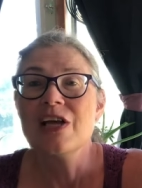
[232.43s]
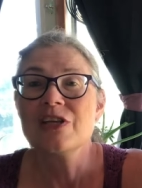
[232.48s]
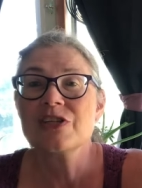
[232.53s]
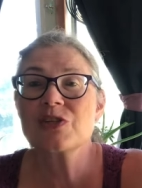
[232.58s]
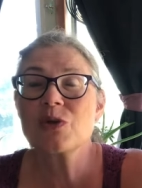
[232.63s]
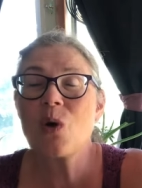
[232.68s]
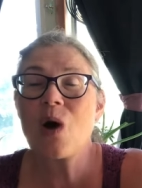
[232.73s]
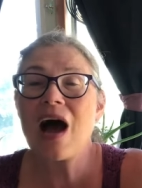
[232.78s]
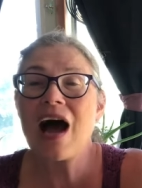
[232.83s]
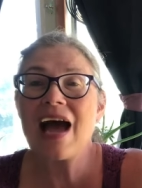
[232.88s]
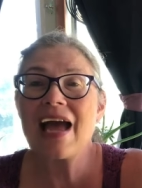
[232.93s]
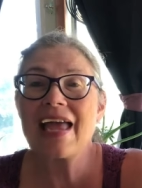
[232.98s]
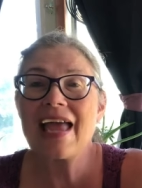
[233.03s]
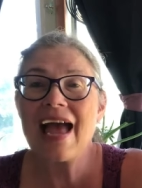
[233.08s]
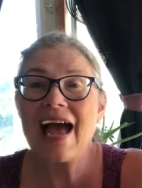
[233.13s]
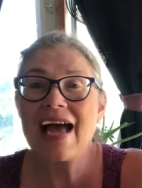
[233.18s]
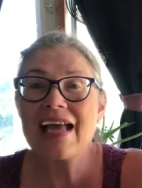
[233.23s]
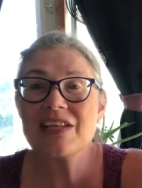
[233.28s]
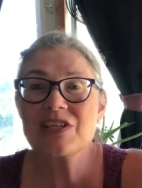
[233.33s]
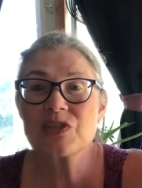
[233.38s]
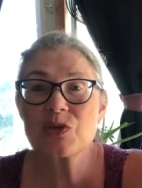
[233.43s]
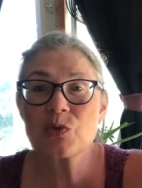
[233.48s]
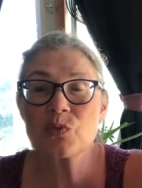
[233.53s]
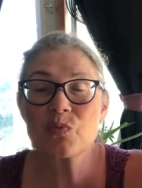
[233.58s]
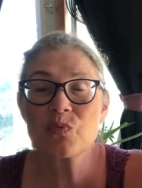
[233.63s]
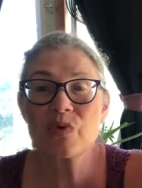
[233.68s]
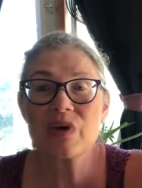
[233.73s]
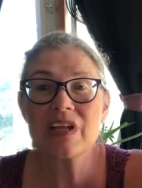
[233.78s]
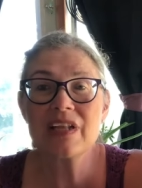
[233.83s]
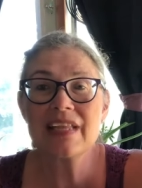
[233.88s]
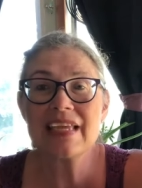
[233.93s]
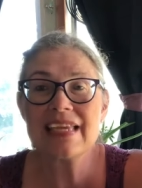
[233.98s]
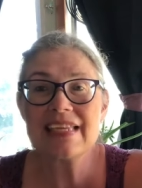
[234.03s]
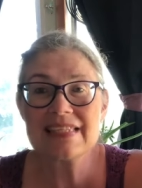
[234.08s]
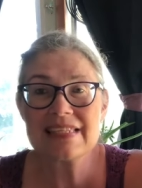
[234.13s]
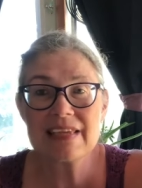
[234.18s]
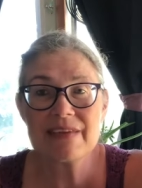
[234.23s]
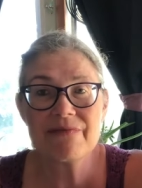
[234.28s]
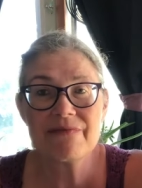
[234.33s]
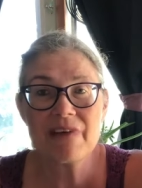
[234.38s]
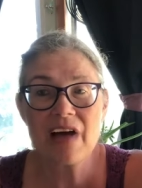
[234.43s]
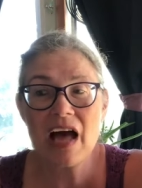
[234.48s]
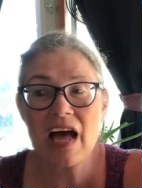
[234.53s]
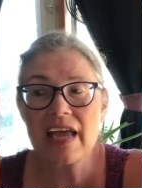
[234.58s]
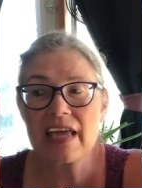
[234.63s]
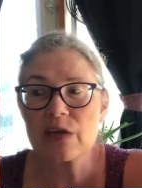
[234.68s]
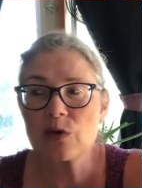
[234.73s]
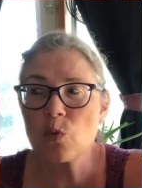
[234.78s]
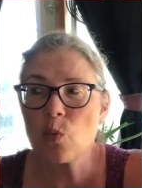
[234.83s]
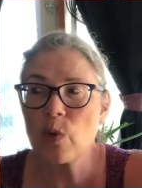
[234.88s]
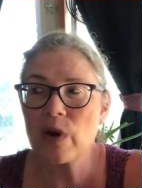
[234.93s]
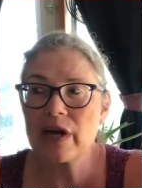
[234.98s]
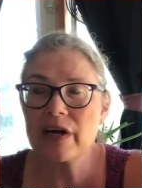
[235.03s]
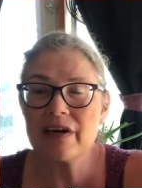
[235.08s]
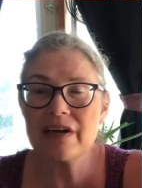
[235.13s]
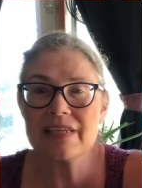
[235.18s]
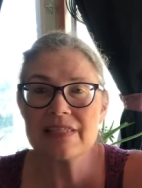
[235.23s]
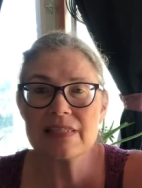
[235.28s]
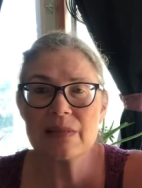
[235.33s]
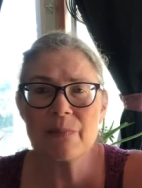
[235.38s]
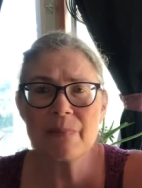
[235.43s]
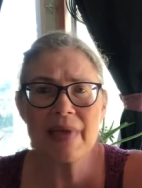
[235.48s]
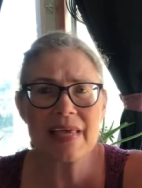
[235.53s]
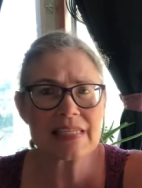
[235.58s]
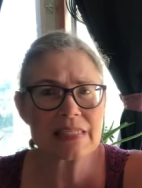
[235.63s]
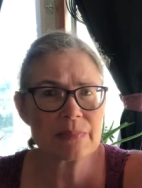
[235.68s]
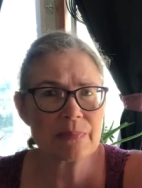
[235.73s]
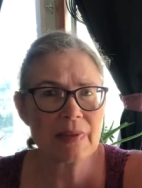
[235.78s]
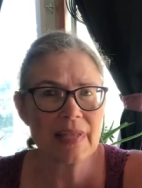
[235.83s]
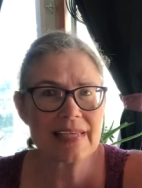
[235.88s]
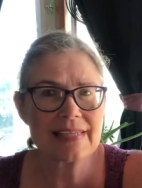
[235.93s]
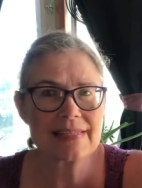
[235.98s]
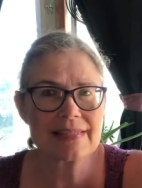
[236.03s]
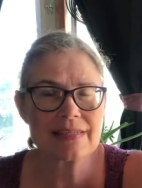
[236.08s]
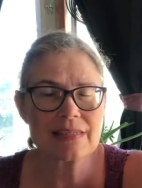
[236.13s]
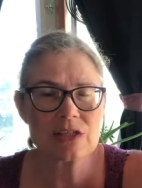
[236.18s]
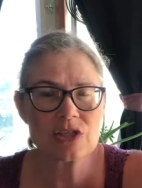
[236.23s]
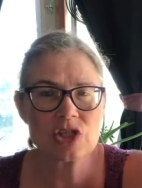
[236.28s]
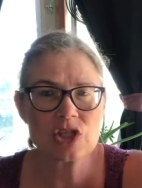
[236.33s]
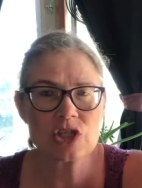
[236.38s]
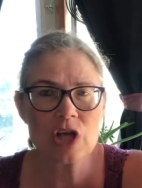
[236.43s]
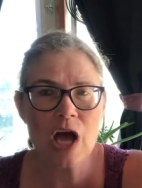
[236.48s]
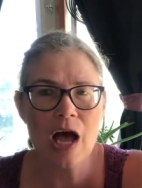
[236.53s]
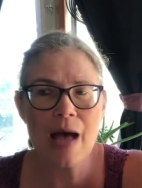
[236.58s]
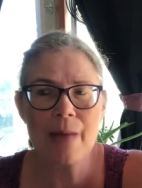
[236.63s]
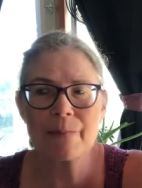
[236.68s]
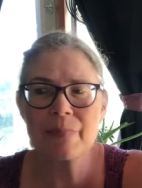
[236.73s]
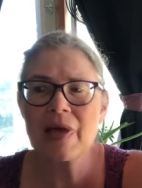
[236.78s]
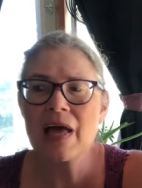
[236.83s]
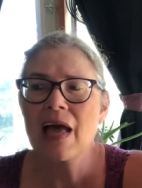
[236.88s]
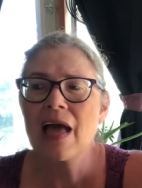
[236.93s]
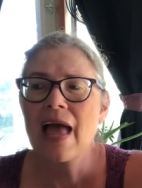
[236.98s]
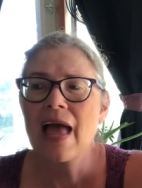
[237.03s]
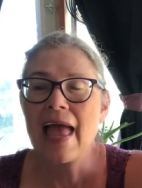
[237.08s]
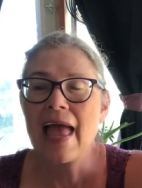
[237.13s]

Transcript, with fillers: So I had to really define where is the best place to shop?